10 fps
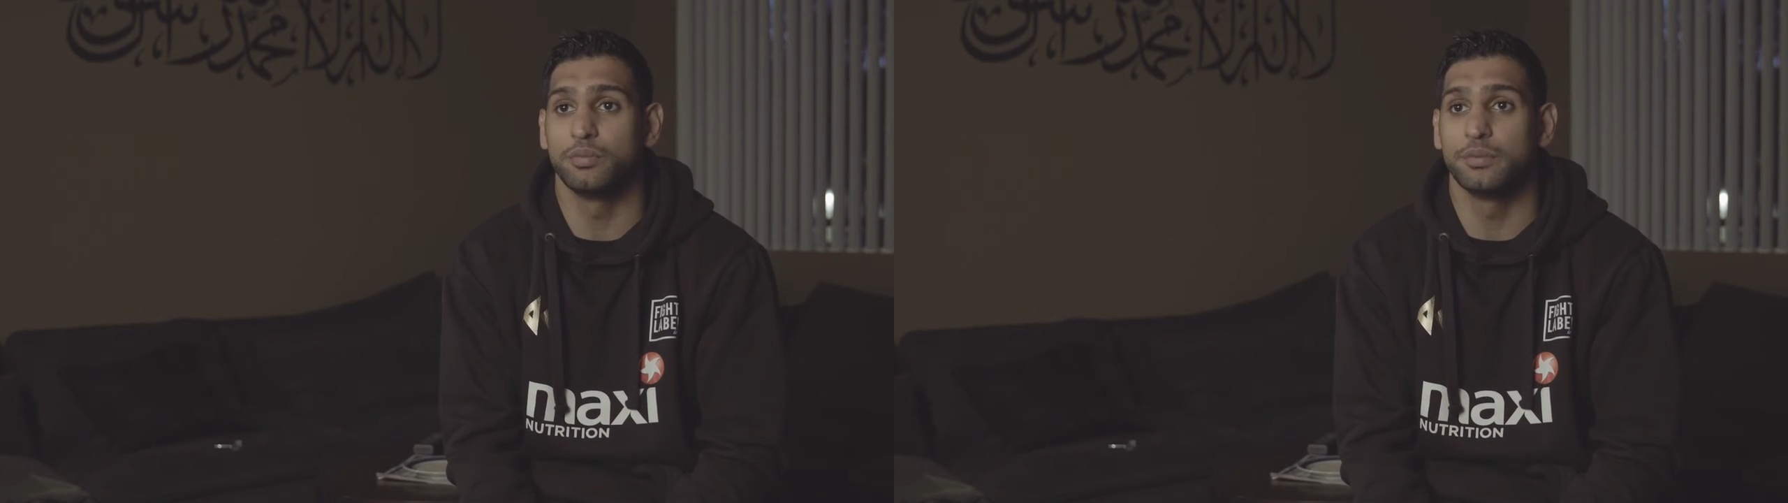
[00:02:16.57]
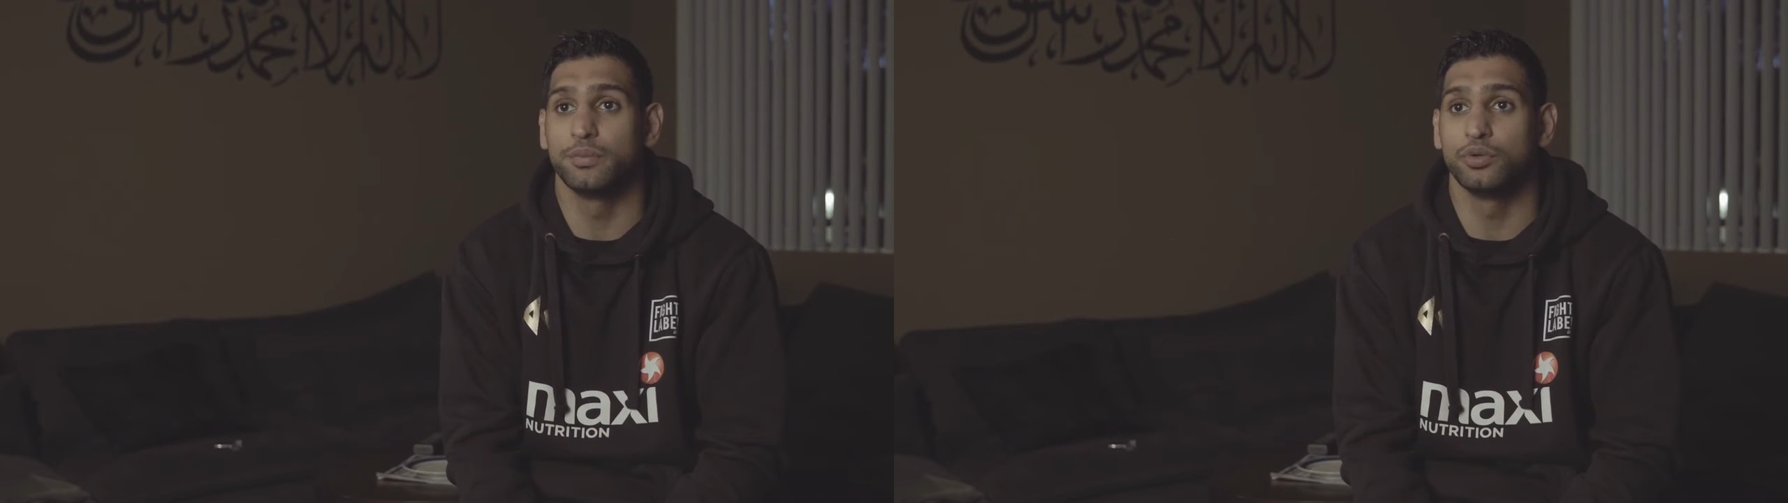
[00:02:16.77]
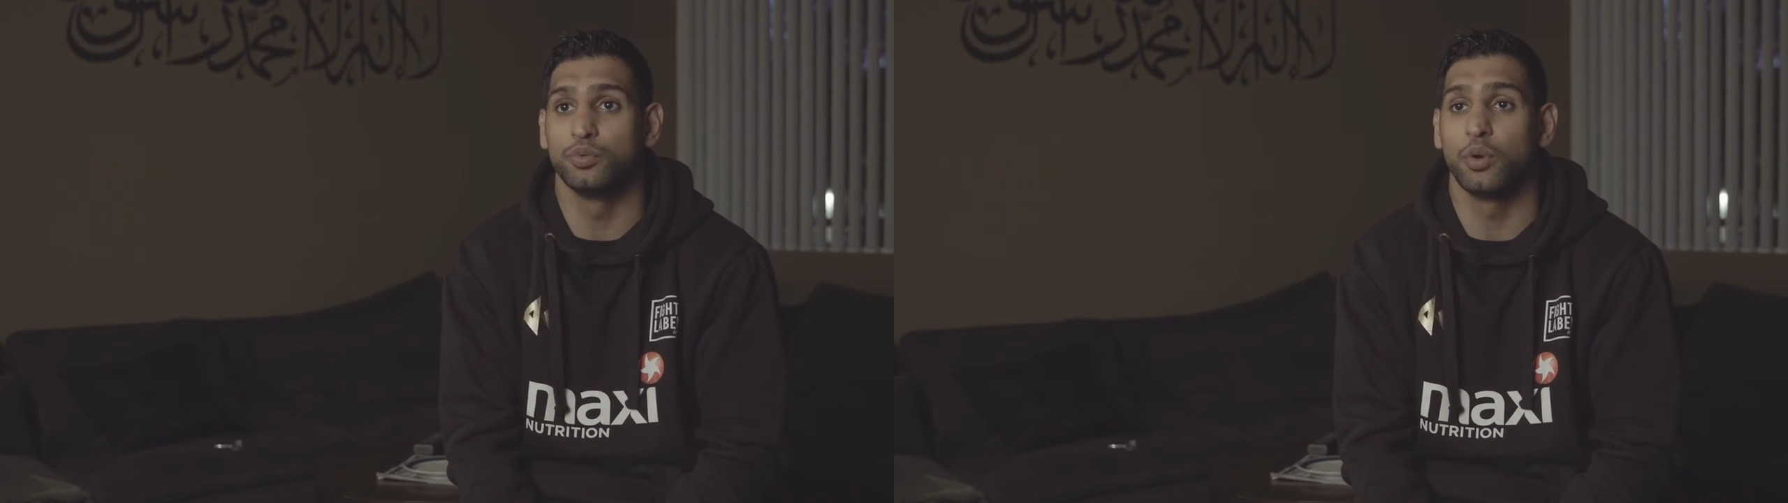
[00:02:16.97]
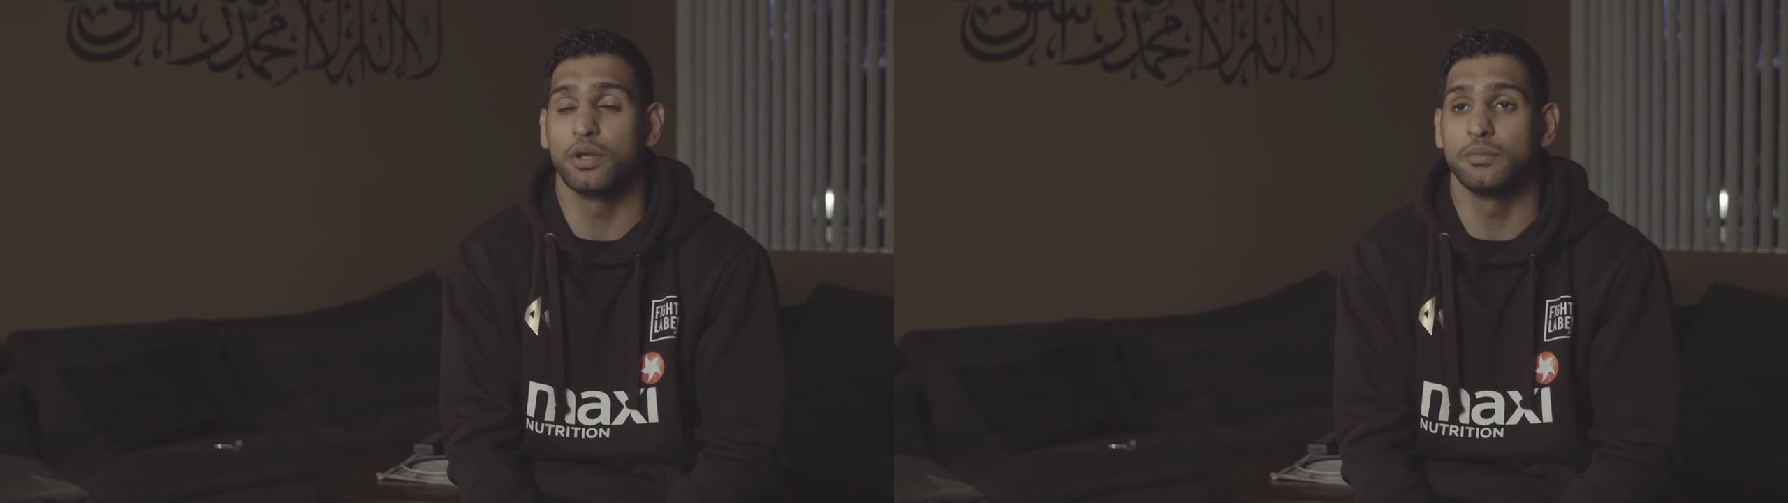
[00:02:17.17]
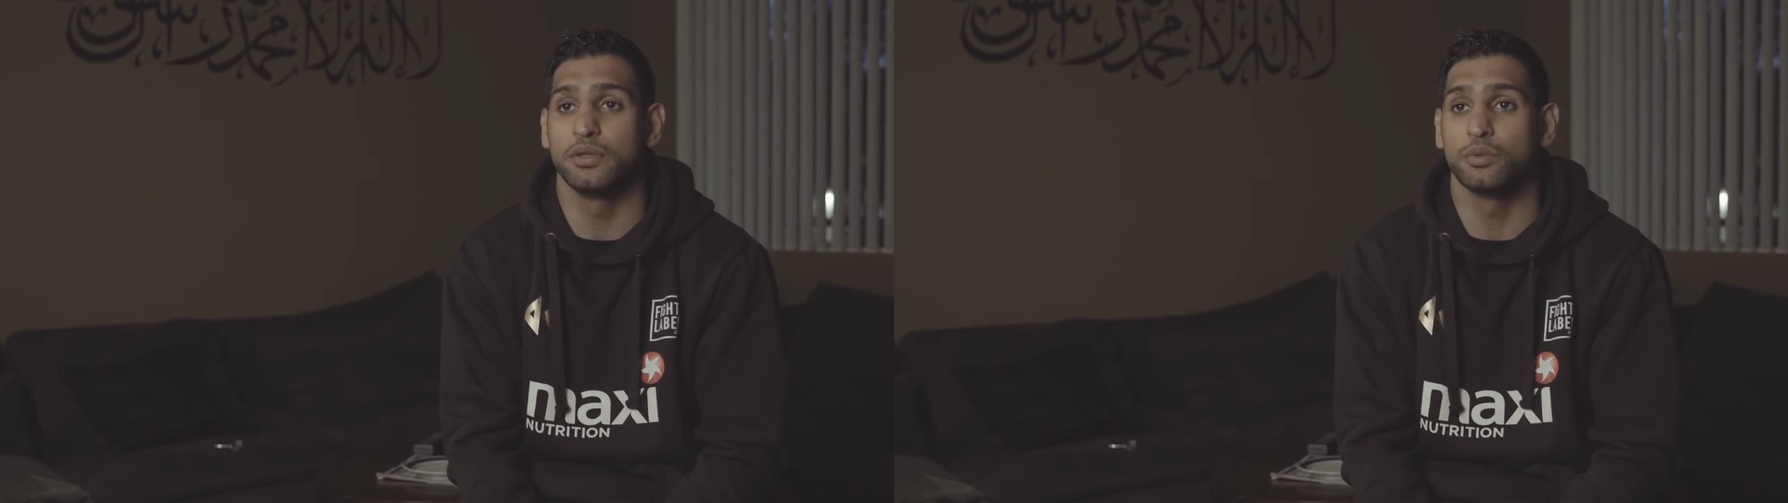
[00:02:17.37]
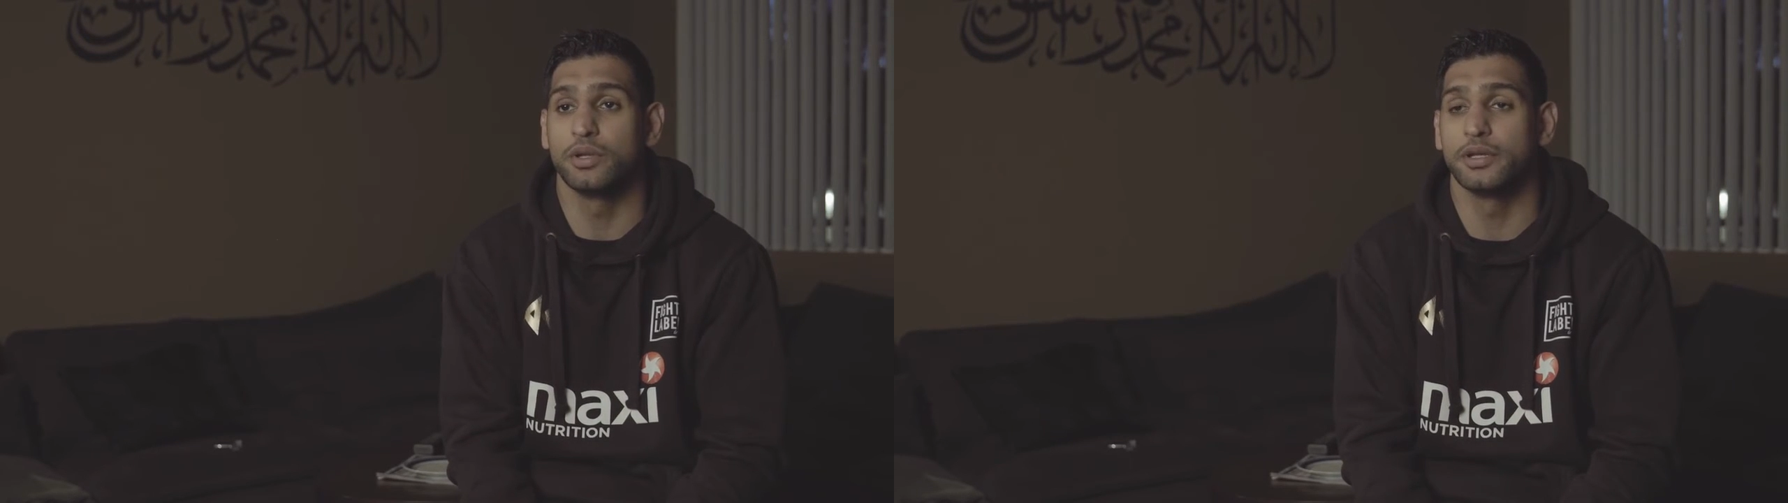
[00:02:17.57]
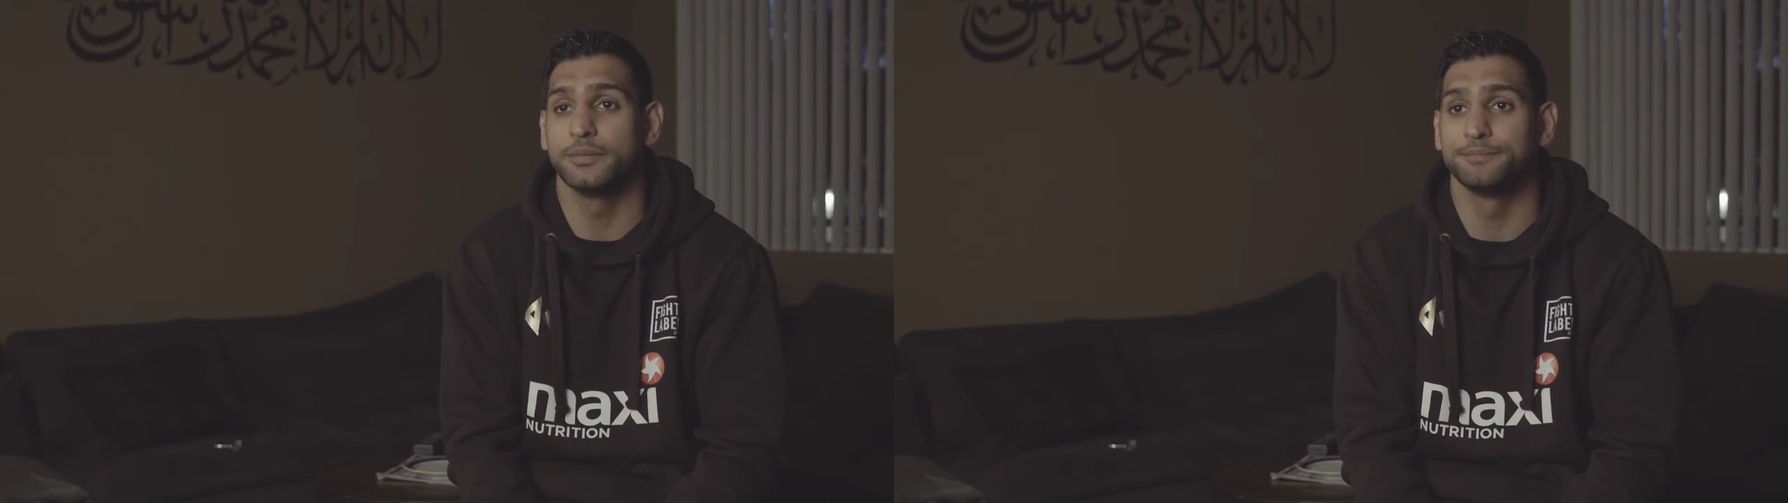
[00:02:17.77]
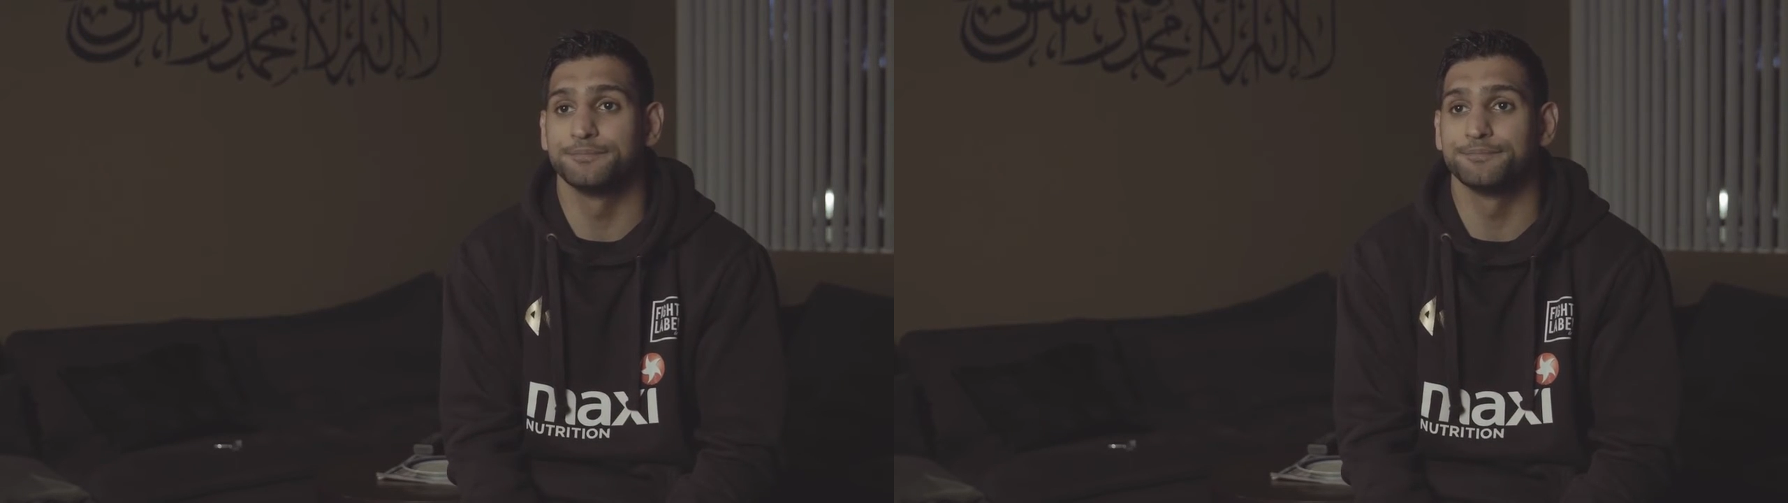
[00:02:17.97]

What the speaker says: people who wanted me to win it.